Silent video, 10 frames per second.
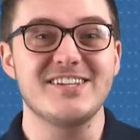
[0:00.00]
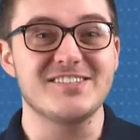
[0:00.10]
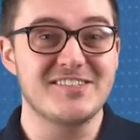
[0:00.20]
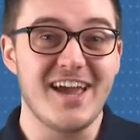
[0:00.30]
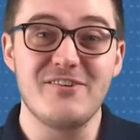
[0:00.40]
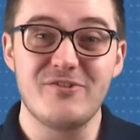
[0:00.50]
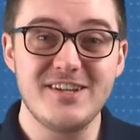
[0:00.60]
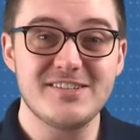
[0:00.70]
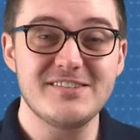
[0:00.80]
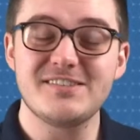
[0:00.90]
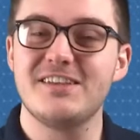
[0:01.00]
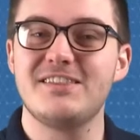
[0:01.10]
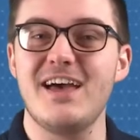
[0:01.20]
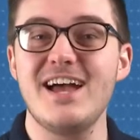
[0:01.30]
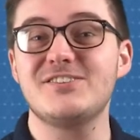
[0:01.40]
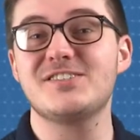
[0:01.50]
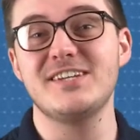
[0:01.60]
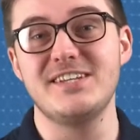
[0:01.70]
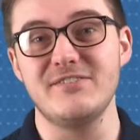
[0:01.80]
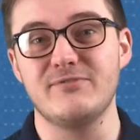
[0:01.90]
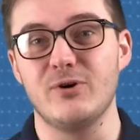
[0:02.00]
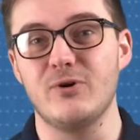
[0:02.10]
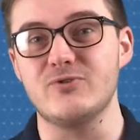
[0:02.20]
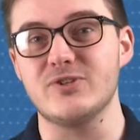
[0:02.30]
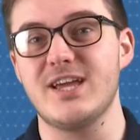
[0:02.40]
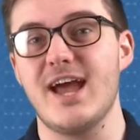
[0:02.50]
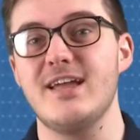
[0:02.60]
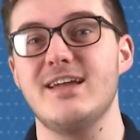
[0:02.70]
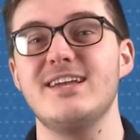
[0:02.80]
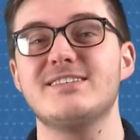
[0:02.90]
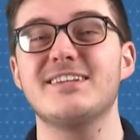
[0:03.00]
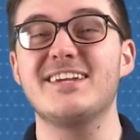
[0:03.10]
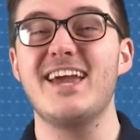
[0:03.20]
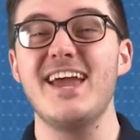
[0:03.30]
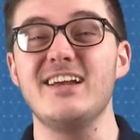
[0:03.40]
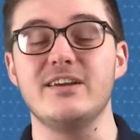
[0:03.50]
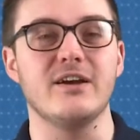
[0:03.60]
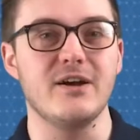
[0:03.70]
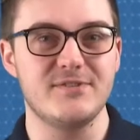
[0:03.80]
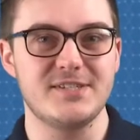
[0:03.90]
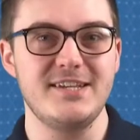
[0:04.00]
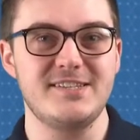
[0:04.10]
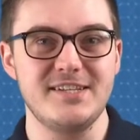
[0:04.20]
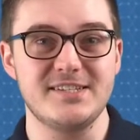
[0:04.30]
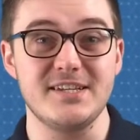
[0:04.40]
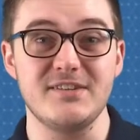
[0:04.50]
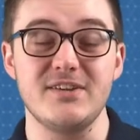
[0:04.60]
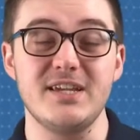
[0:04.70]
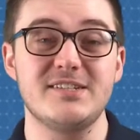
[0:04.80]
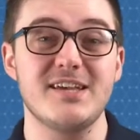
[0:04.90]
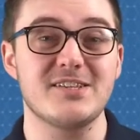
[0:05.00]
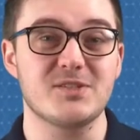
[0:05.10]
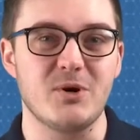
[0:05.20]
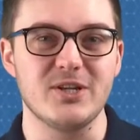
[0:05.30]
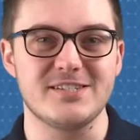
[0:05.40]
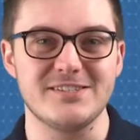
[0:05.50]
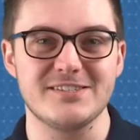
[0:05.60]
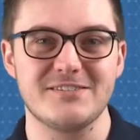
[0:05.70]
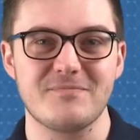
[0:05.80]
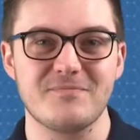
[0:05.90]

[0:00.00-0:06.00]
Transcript: is 10 reasons the LCD400K is the king of CCTV test monitors.